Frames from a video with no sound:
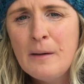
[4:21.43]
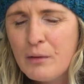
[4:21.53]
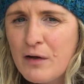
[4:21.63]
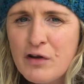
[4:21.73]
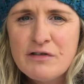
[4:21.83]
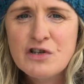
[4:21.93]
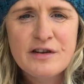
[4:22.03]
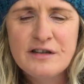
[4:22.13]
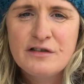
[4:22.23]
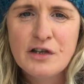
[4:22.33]
But if you're
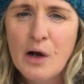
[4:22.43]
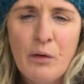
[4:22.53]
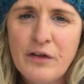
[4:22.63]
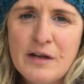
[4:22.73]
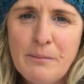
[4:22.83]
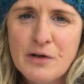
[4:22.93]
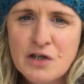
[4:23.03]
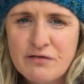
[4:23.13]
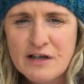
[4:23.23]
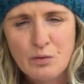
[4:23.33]
interested to know what the
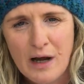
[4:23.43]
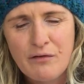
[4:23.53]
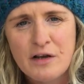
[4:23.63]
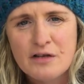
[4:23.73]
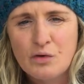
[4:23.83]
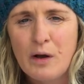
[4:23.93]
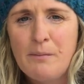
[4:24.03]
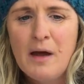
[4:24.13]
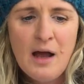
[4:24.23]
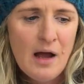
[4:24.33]
temperature is whenever you
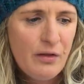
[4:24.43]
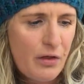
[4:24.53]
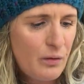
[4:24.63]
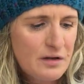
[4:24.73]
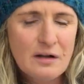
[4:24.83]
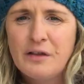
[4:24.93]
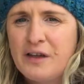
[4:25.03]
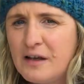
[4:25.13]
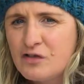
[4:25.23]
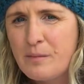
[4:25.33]
swim, those little
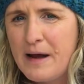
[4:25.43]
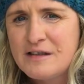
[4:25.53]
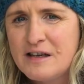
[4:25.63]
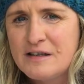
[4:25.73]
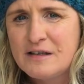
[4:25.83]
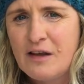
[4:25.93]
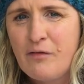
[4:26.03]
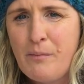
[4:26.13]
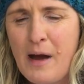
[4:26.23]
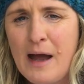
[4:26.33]
things are about six or
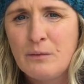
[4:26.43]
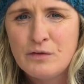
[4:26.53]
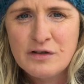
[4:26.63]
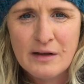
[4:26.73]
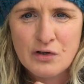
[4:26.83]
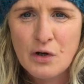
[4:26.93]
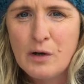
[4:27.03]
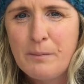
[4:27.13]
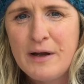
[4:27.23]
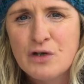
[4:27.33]
seven pounds. I'll show
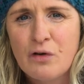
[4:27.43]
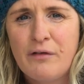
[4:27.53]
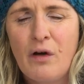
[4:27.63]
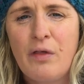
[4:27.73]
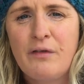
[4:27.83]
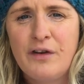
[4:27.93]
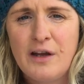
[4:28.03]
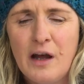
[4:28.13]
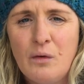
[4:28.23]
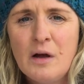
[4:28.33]
you a picture of it on the
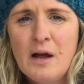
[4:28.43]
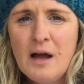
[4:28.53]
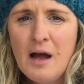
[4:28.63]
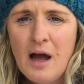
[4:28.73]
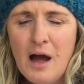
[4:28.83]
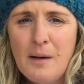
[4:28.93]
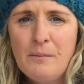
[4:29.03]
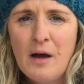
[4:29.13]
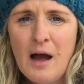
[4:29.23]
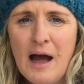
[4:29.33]
video. Um,
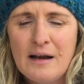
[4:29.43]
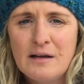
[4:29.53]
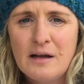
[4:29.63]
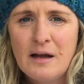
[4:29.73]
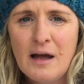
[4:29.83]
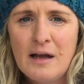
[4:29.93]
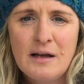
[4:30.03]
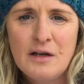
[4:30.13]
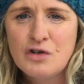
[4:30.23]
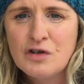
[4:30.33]
and,
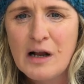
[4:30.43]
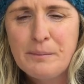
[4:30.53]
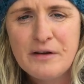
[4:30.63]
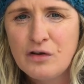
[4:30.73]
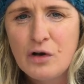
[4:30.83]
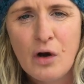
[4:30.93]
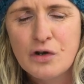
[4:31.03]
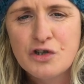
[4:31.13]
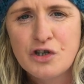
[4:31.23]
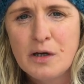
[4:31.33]
and, and just clip it to your
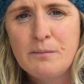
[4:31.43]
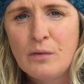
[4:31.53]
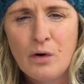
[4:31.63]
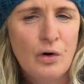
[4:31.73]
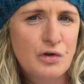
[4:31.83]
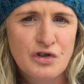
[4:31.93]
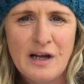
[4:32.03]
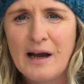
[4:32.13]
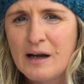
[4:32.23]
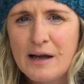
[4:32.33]
costume or just
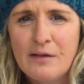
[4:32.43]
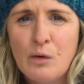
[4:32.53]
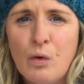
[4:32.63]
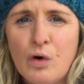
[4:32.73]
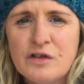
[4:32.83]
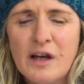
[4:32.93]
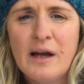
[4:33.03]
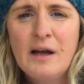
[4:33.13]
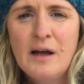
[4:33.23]
angle it in the water